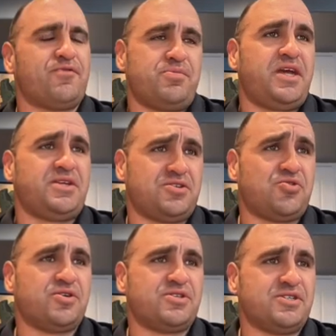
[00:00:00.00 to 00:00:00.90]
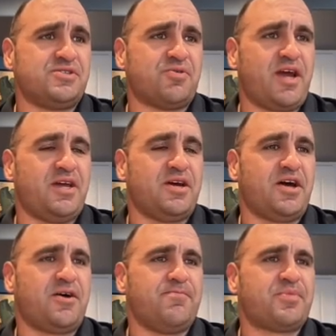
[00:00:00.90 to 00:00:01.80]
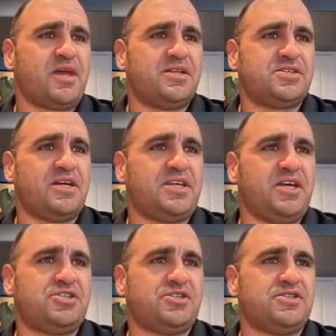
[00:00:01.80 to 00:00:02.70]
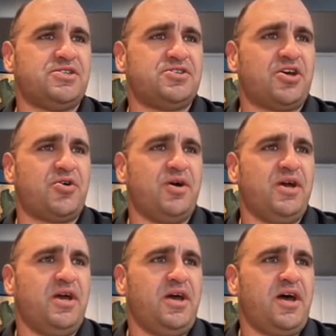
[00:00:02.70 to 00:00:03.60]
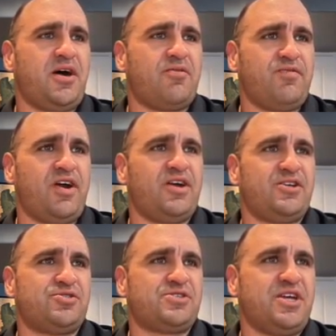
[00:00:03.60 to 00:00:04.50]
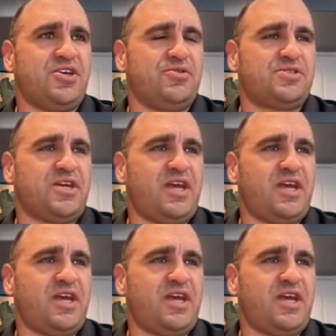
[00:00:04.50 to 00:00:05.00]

data sources, right? And citations. And so very interesting use case